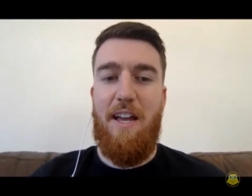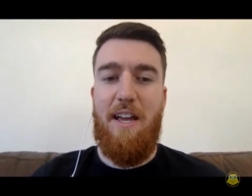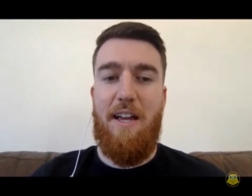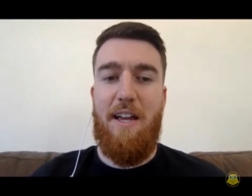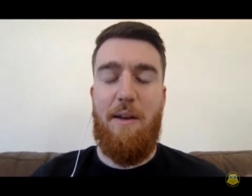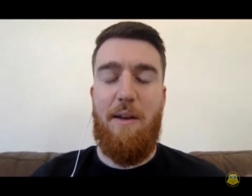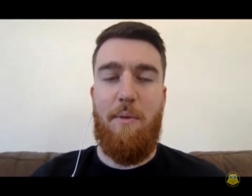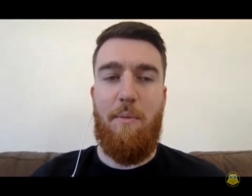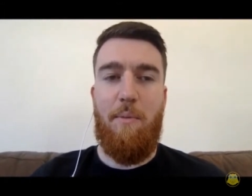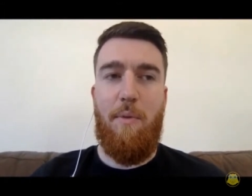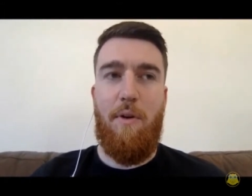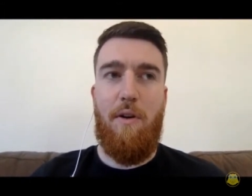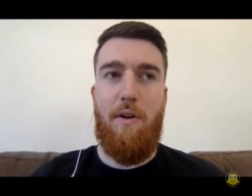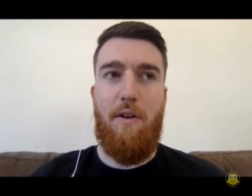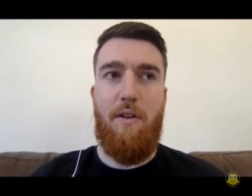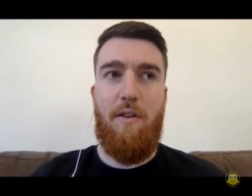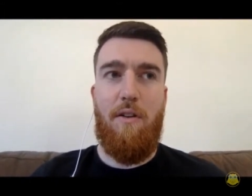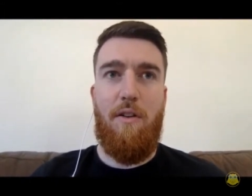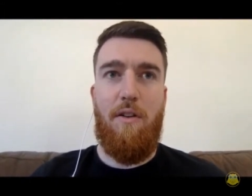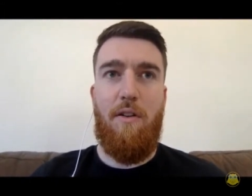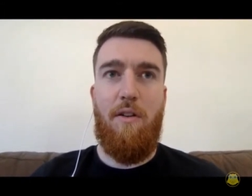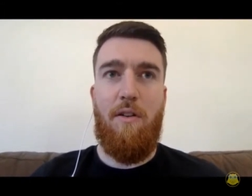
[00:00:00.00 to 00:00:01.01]
um,
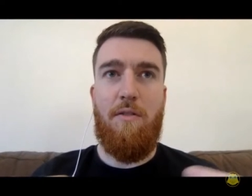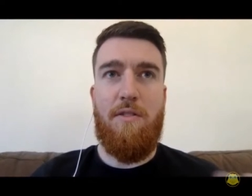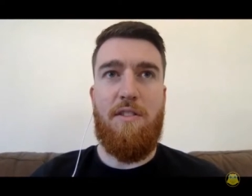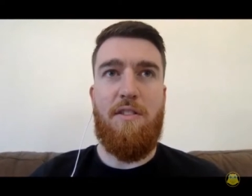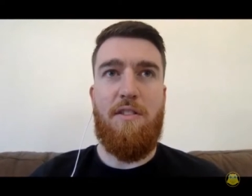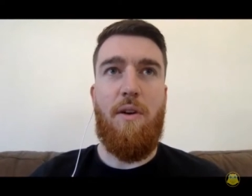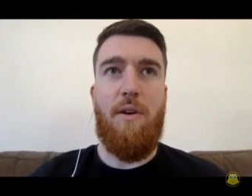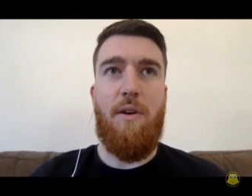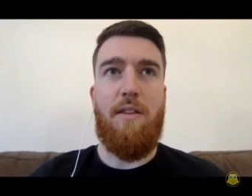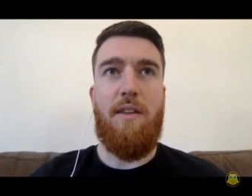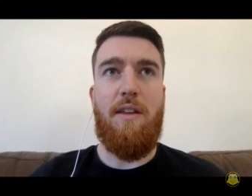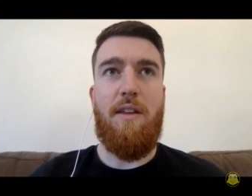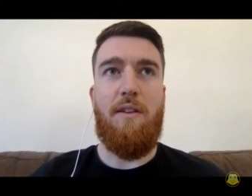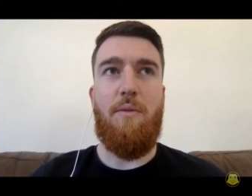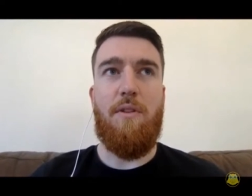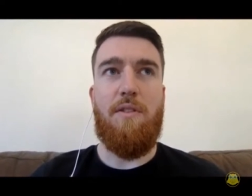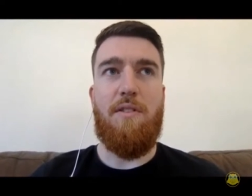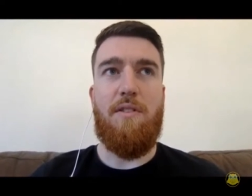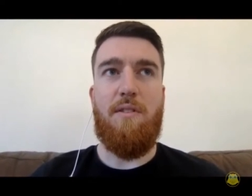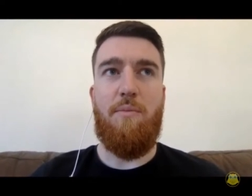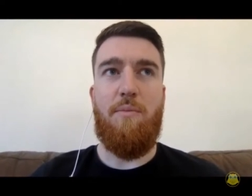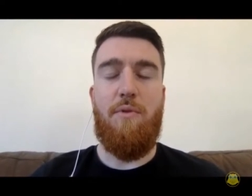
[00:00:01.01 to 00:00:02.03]
also, I think
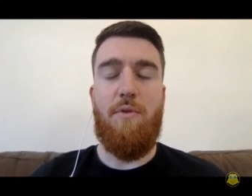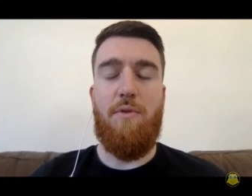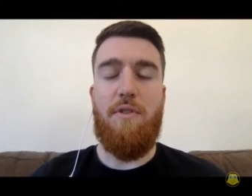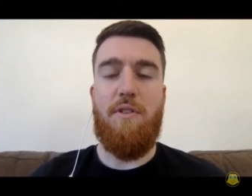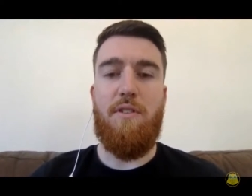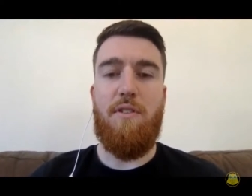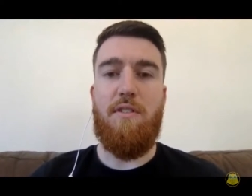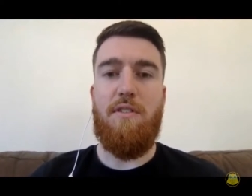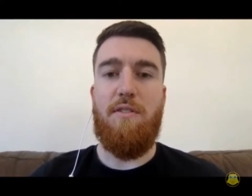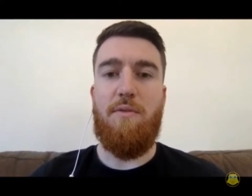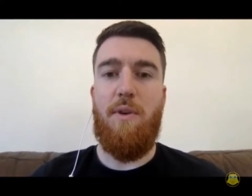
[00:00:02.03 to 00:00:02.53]
what's important as